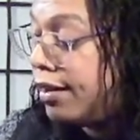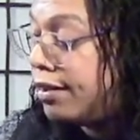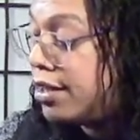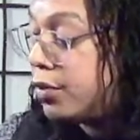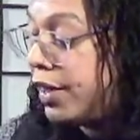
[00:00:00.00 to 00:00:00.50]

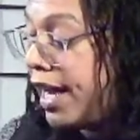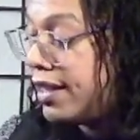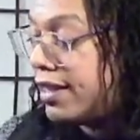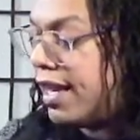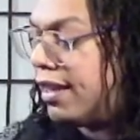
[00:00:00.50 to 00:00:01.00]
This one
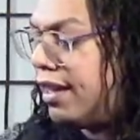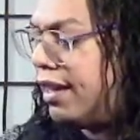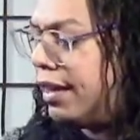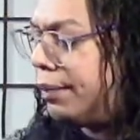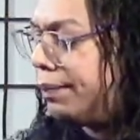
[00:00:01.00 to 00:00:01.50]
has like
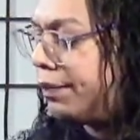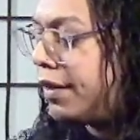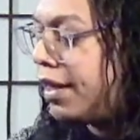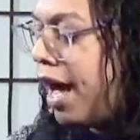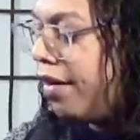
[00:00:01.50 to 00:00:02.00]

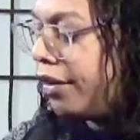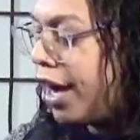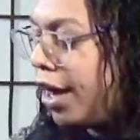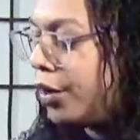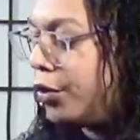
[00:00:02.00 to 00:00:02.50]

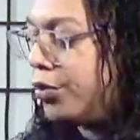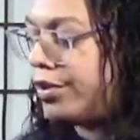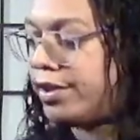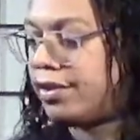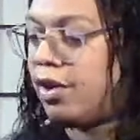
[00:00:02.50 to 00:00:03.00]

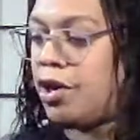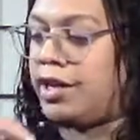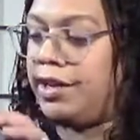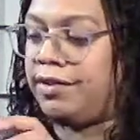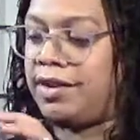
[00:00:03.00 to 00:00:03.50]
avocados on it.